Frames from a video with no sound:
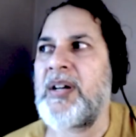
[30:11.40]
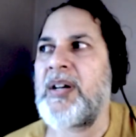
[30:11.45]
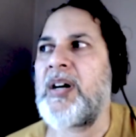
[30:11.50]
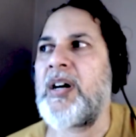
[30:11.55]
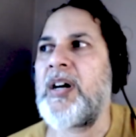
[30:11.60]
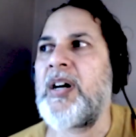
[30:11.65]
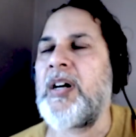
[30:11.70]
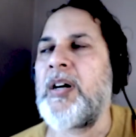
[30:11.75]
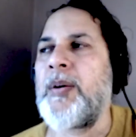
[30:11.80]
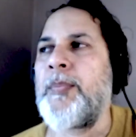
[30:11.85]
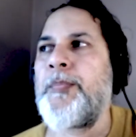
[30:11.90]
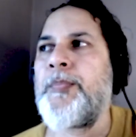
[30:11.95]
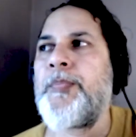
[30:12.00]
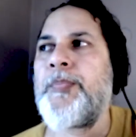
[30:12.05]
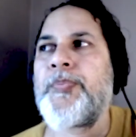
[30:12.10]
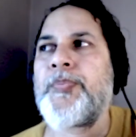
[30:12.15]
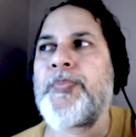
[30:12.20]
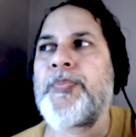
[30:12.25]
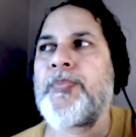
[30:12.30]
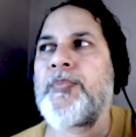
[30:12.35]

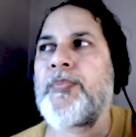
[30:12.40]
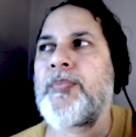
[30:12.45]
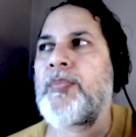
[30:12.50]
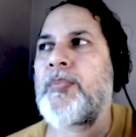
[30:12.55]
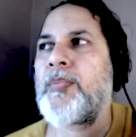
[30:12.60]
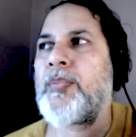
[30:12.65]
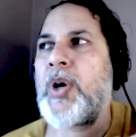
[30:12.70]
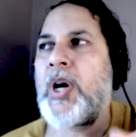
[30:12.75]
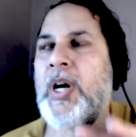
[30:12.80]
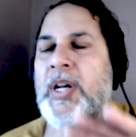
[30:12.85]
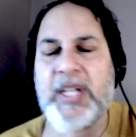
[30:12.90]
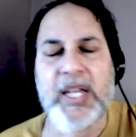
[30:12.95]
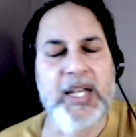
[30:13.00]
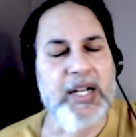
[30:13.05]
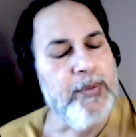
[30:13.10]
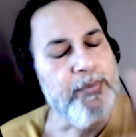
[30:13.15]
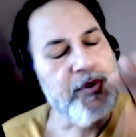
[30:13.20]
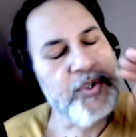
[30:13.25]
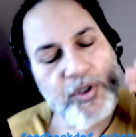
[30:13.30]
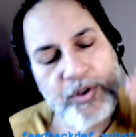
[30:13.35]
Again,
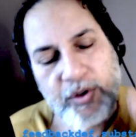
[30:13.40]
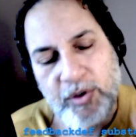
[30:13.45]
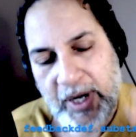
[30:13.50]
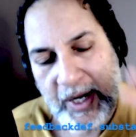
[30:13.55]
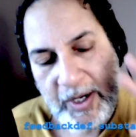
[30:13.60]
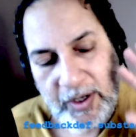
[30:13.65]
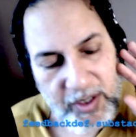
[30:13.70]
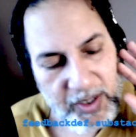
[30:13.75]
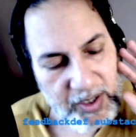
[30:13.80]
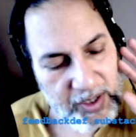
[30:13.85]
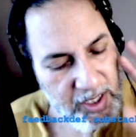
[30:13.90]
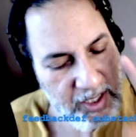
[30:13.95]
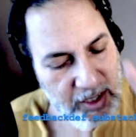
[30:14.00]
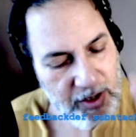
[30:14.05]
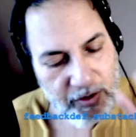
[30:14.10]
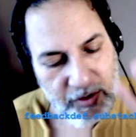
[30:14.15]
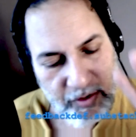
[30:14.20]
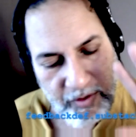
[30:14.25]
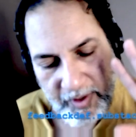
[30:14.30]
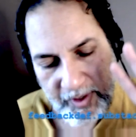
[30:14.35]
I'm sure I could
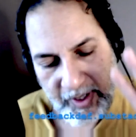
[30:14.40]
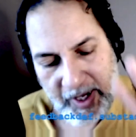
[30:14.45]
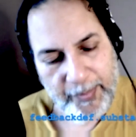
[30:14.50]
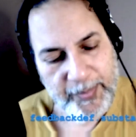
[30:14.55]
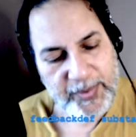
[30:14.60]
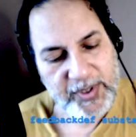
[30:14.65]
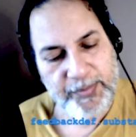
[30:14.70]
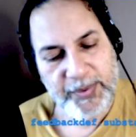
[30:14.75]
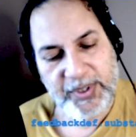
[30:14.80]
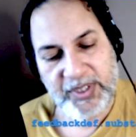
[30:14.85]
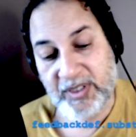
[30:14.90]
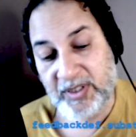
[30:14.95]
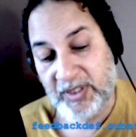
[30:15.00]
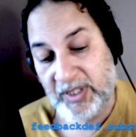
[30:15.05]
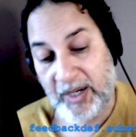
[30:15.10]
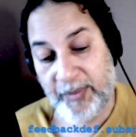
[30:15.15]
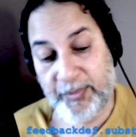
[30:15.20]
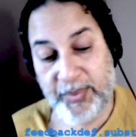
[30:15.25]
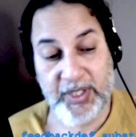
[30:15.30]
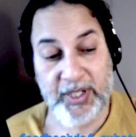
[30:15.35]
hear Atmos mixes and
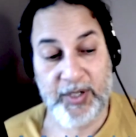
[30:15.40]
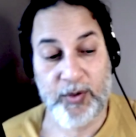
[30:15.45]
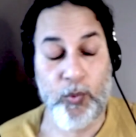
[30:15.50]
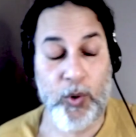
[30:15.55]
I'd be like,